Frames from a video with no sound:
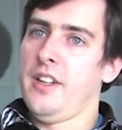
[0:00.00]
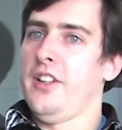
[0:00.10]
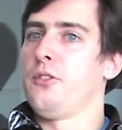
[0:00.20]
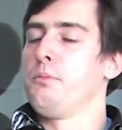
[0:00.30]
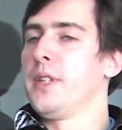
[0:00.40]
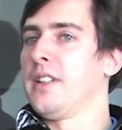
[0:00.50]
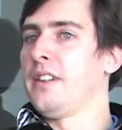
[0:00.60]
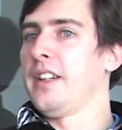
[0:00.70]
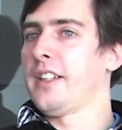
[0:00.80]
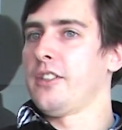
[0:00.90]
as
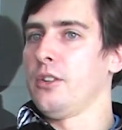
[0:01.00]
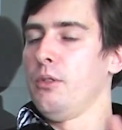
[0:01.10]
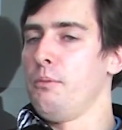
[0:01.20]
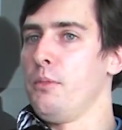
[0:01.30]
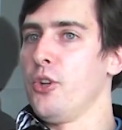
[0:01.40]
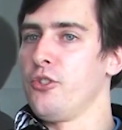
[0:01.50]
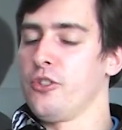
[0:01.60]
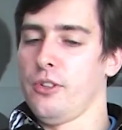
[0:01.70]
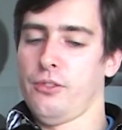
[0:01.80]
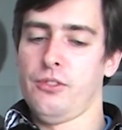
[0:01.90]
being like, a
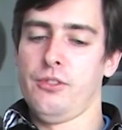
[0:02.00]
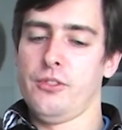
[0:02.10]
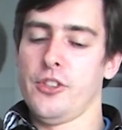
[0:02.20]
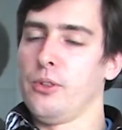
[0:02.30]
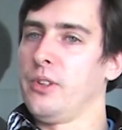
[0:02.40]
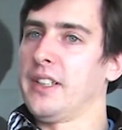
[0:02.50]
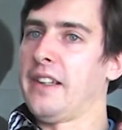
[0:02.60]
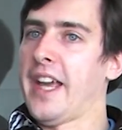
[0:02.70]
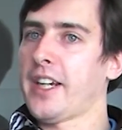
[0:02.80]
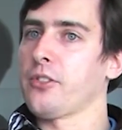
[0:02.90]
bunch of,
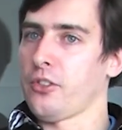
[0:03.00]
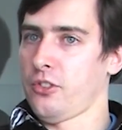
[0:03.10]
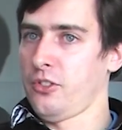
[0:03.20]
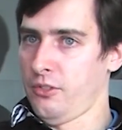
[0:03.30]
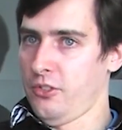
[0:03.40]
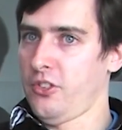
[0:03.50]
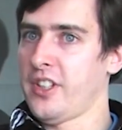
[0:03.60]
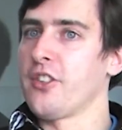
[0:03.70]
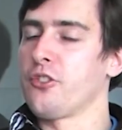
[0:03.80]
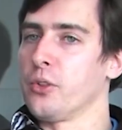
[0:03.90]
little actors
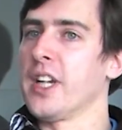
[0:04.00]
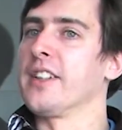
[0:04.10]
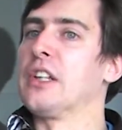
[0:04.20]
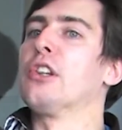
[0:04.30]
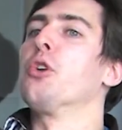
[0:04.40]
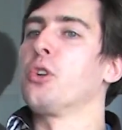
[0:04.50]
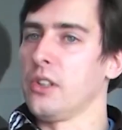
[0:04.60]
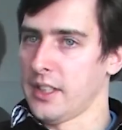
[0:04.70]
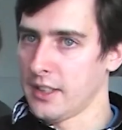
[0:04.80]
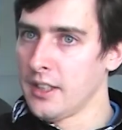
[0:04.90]
stitched together
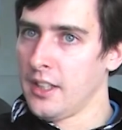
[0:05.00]
locally.